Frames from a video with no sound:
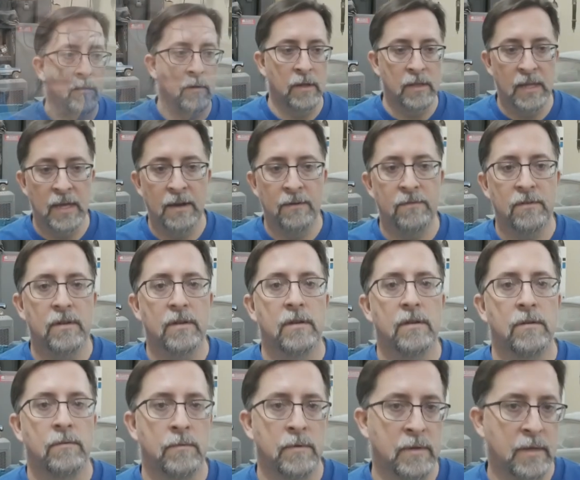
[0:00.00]
So I left,
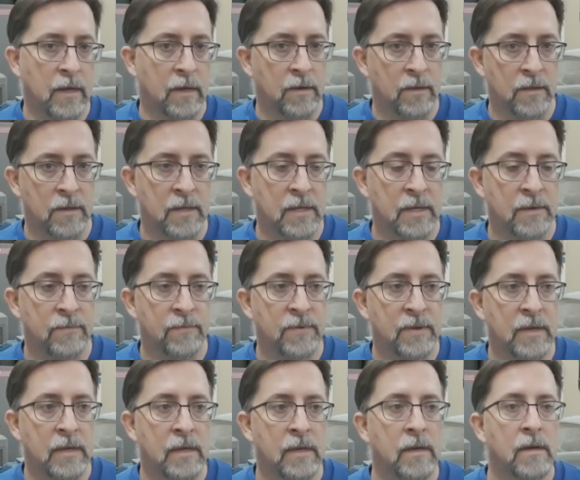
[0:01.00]
went down to the
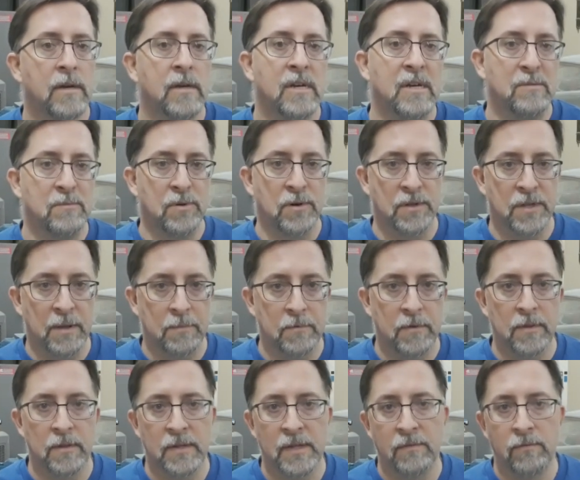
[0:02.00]
DMV, pulled up
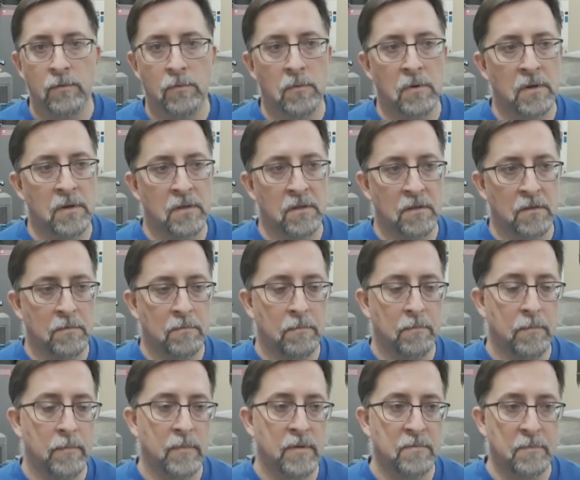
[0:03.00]
to the level 1
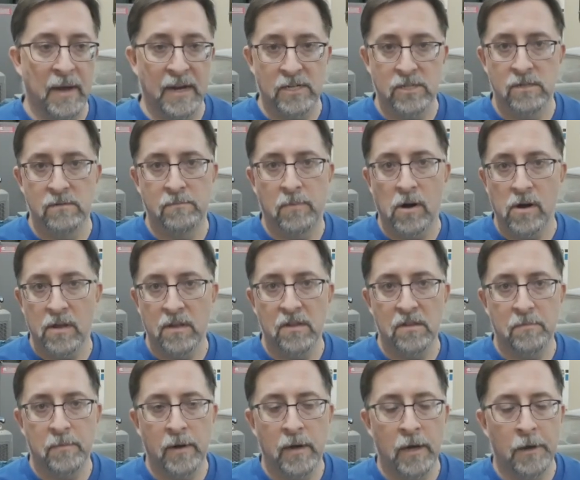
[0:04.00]
inspection parking
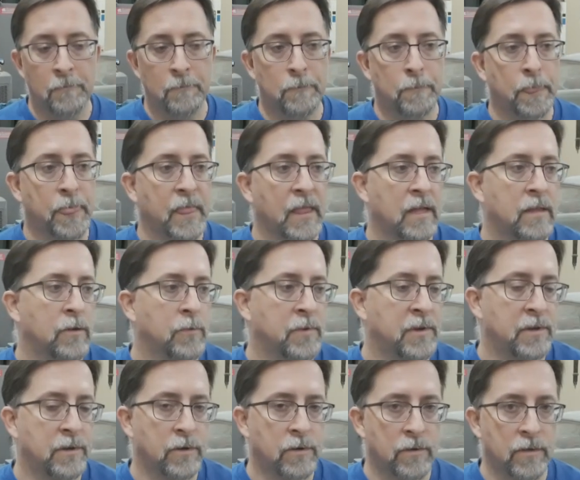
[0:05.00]
spot. Now,
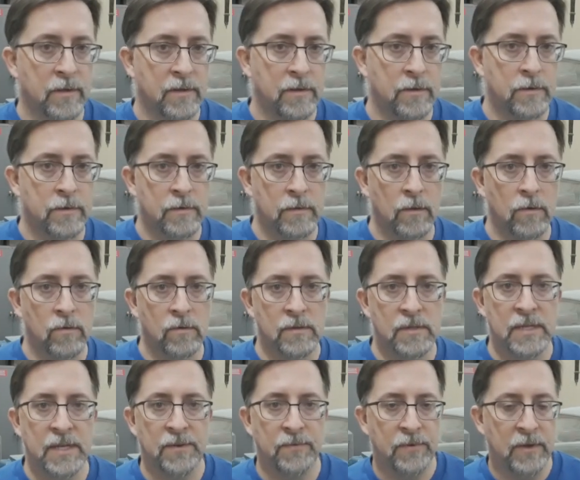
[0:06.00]
when you go to your local
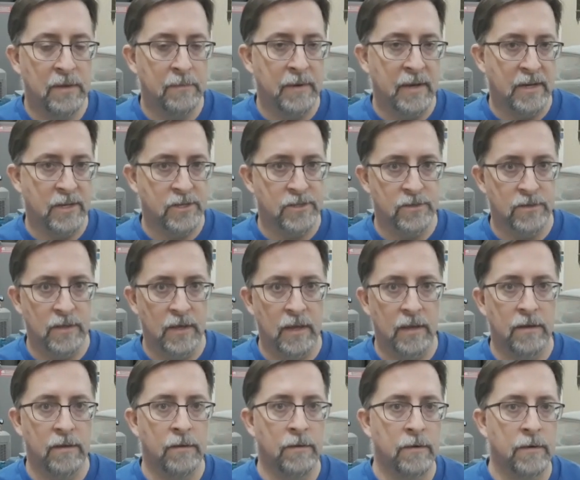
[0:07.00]
DMV, make sure
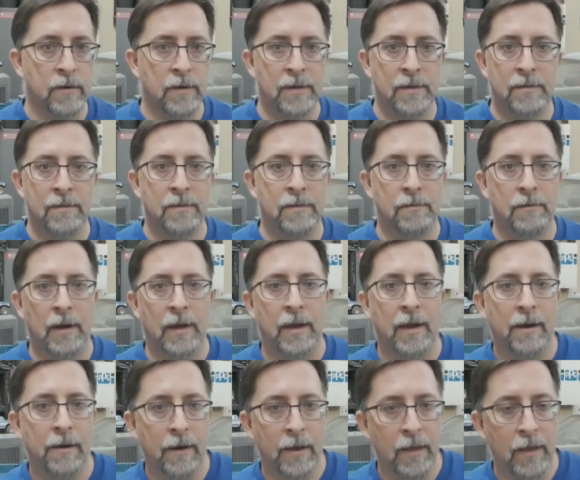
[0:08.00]
that you're in the right
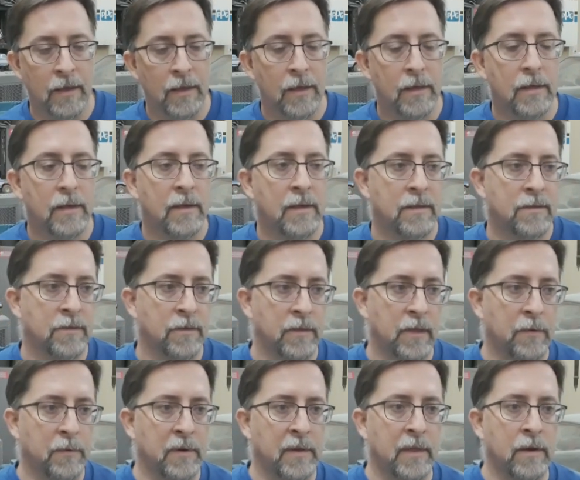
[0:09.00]
area, so
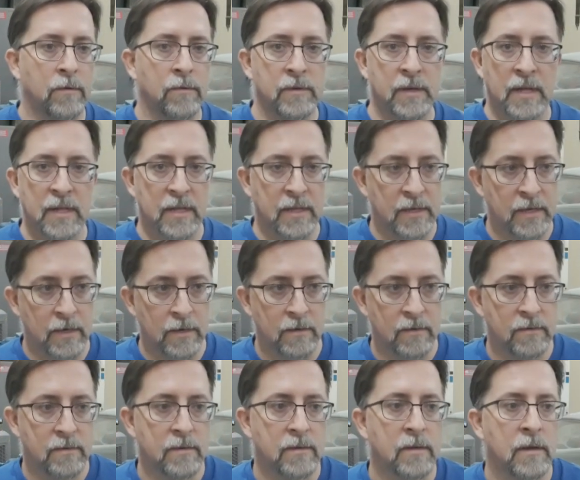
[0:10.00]
that way they don't yell at you
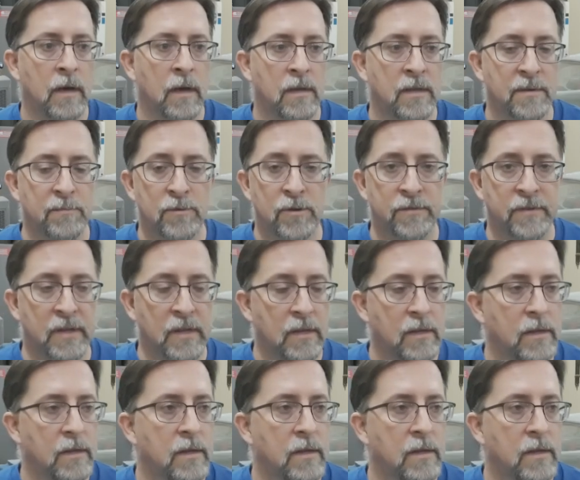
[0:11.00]
to move it.